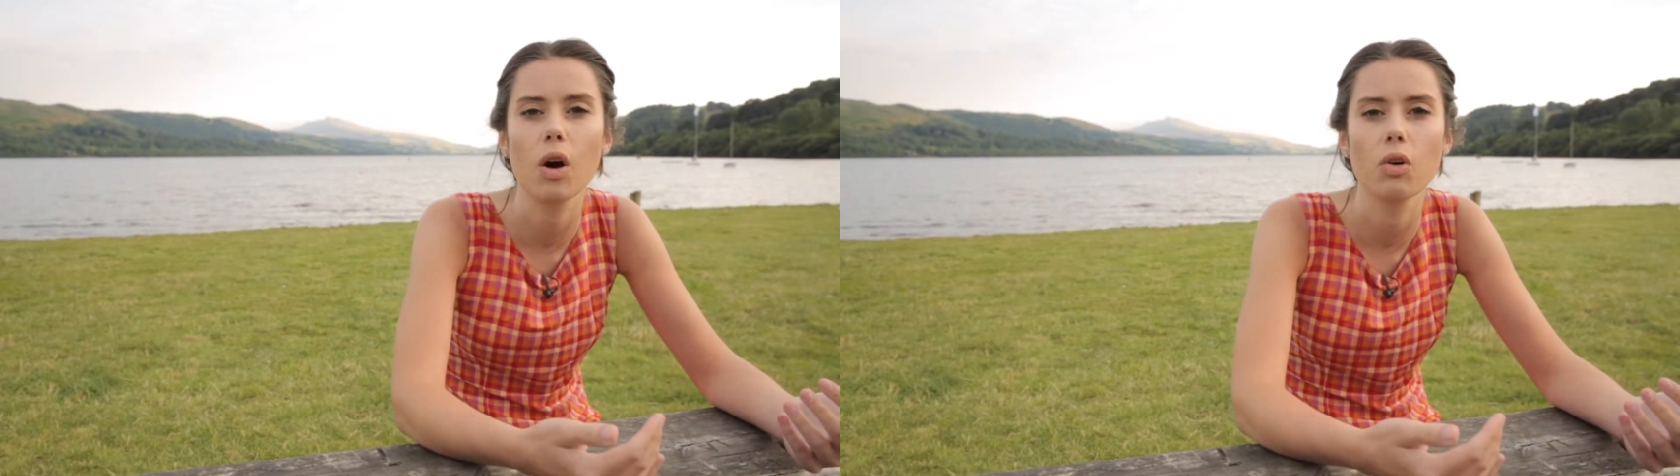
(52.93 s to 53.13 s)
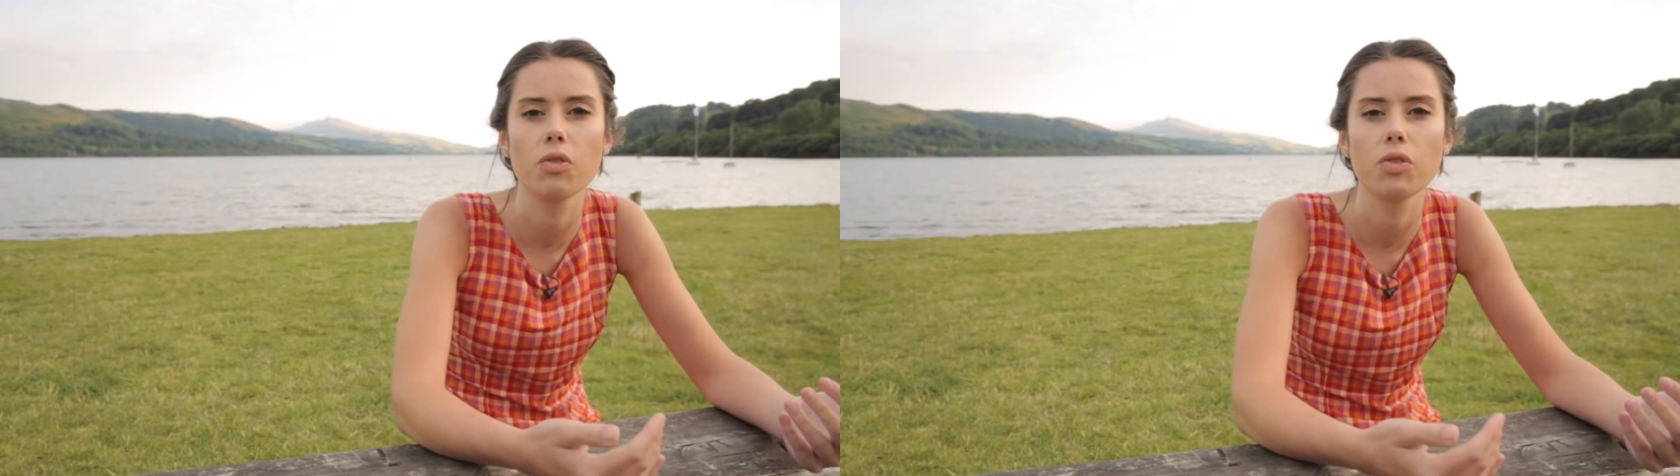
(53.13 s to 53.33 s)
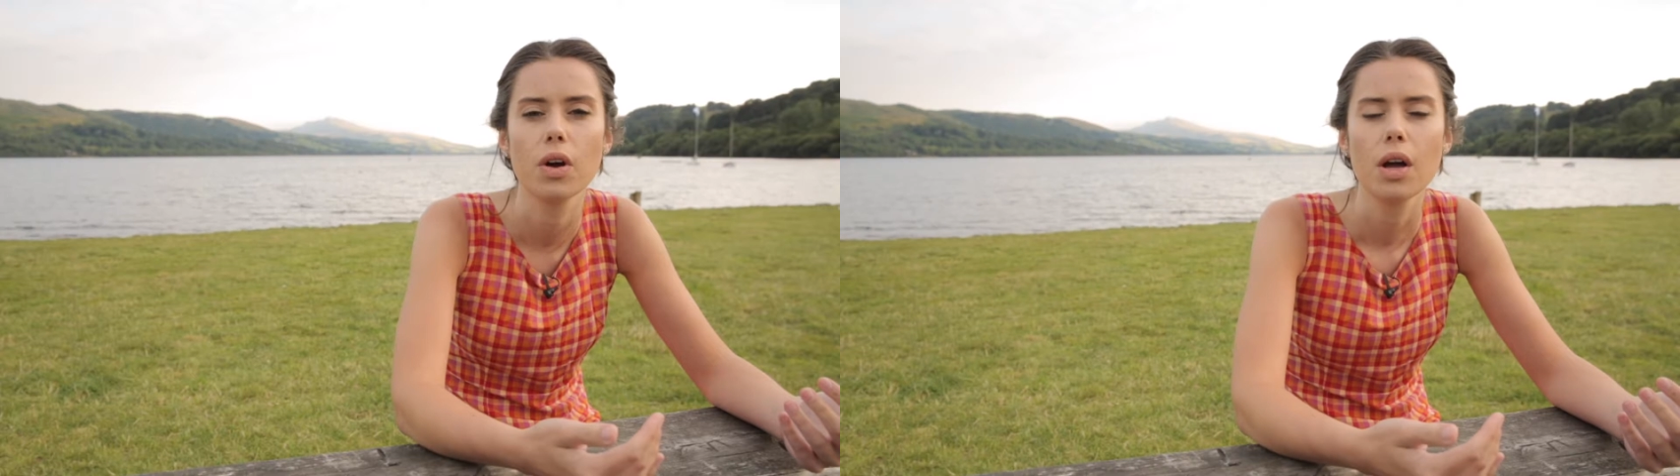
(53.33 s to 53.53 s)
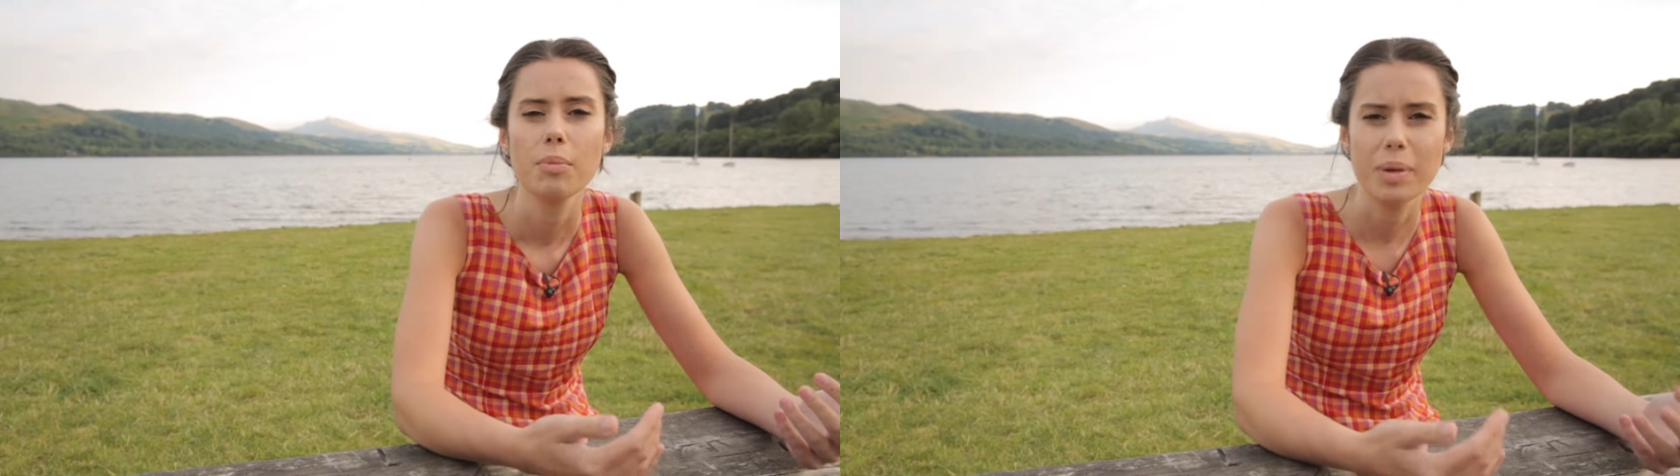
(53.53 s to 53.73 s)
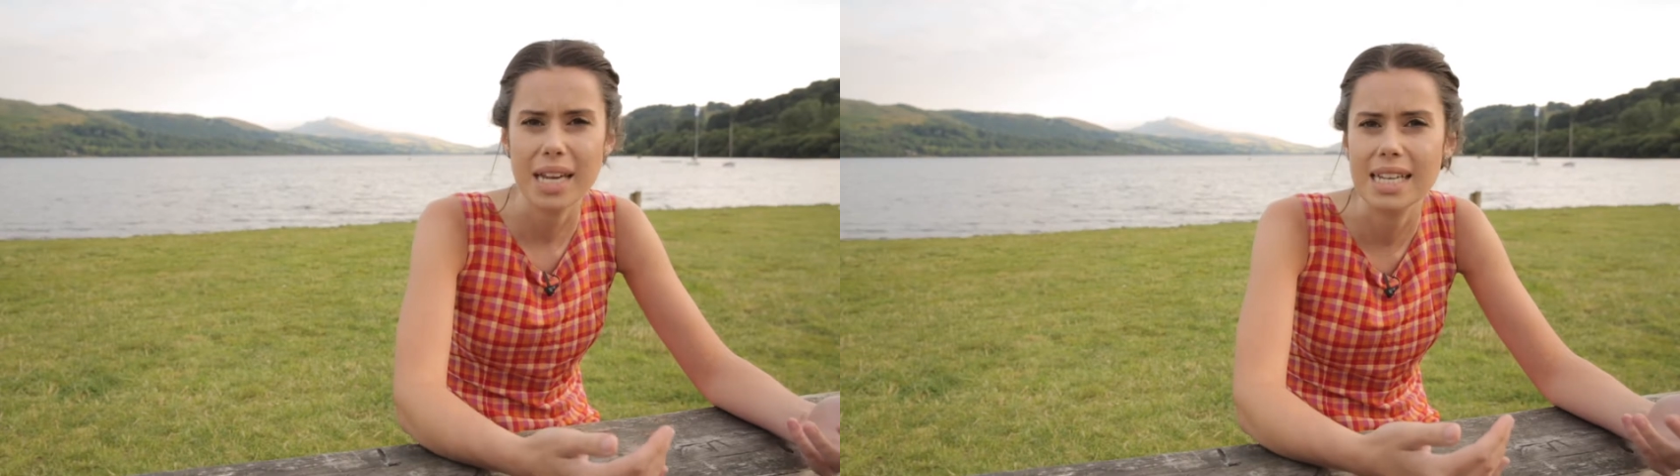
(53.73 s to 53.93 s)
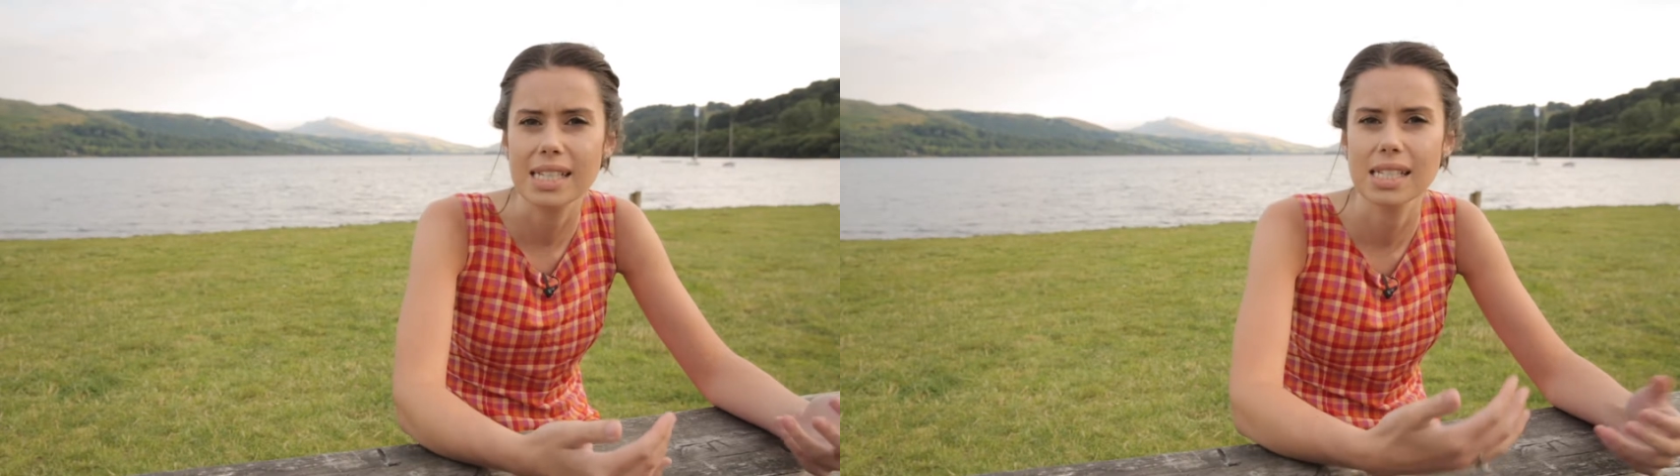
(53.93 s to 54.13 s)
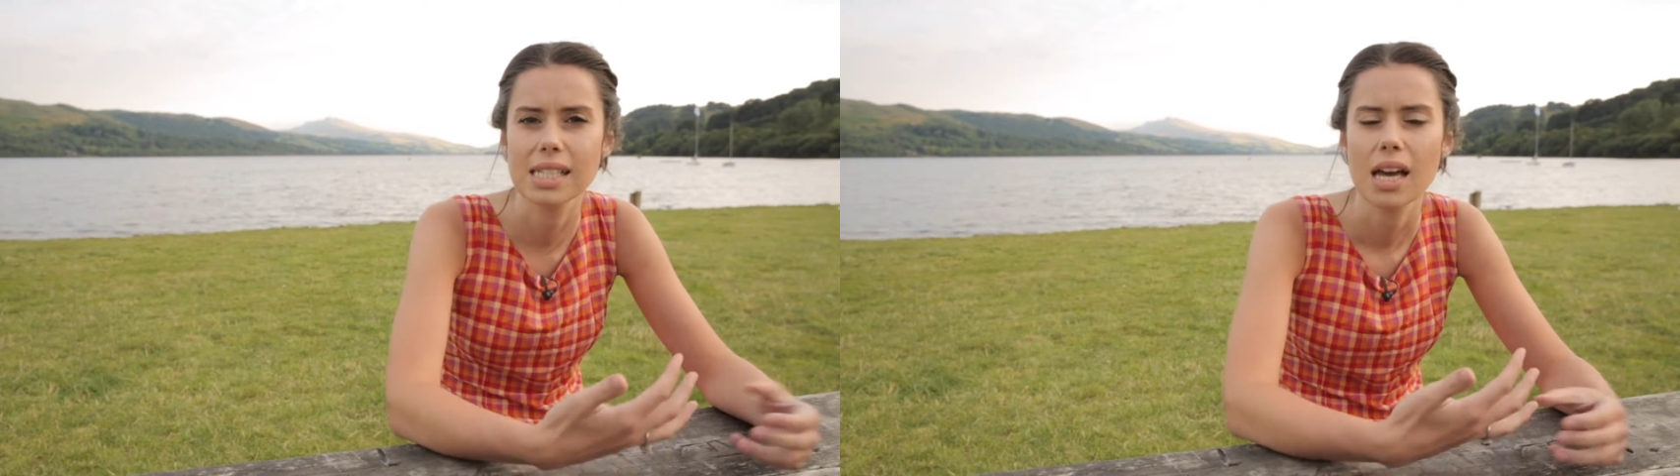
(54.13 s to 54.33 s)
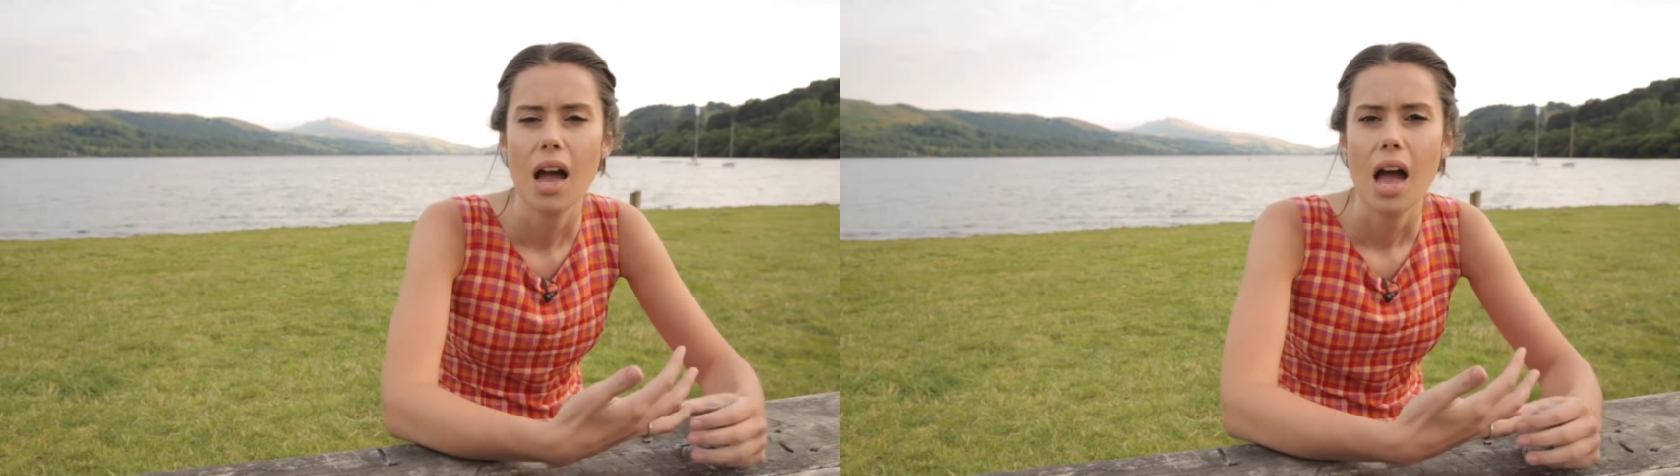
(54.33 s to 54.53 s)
of peace